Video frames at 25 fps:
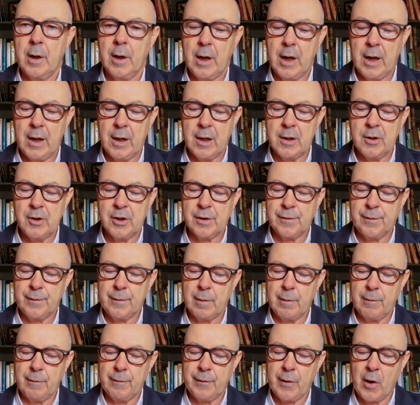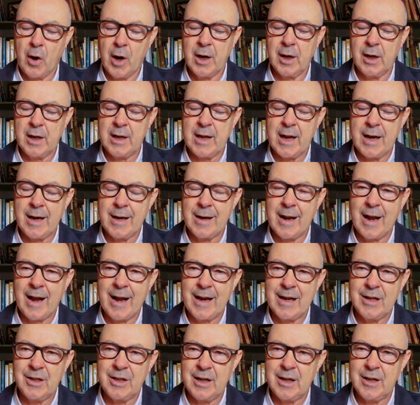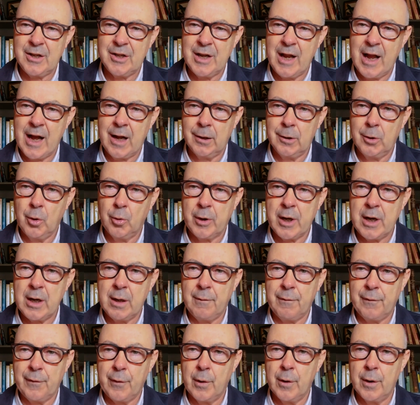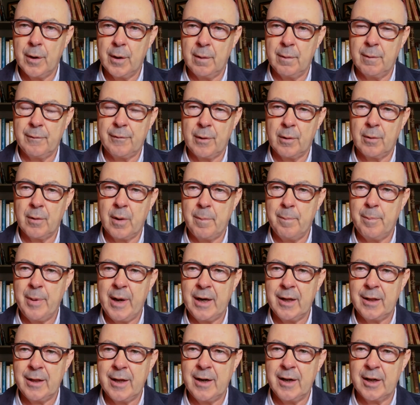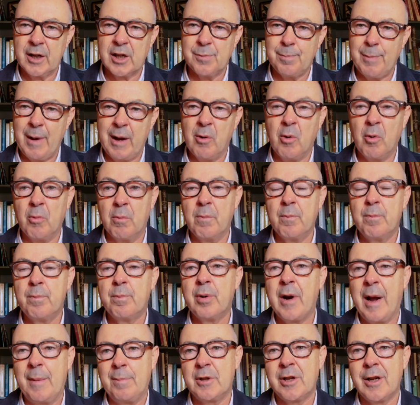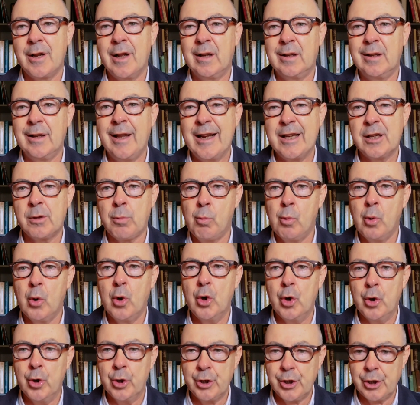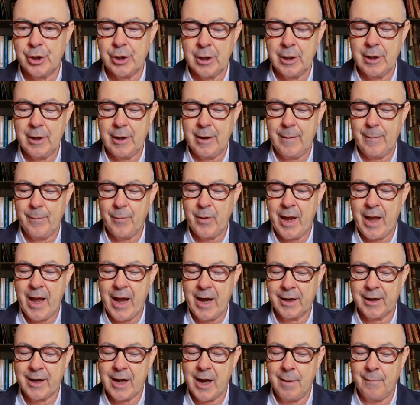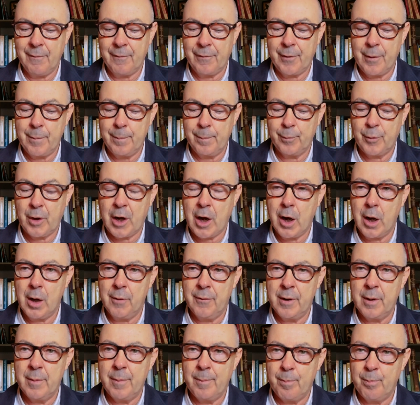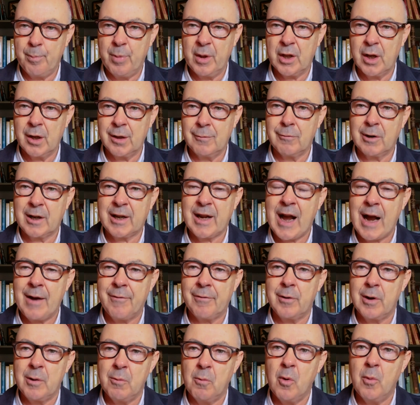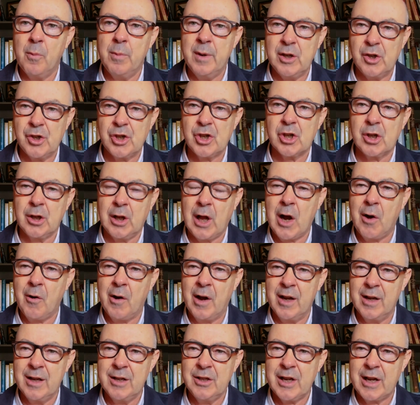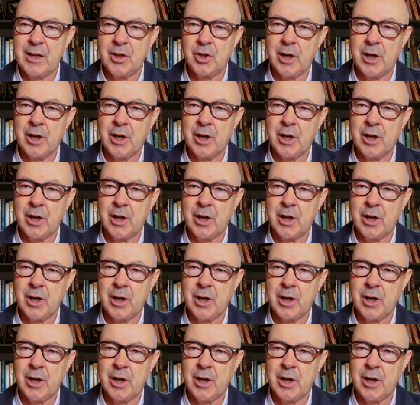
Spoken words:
And just finally then, ANZ is now looking for a better than expected, or perhaps a less worse outcome from COVID, but the recovery will be slower. Is that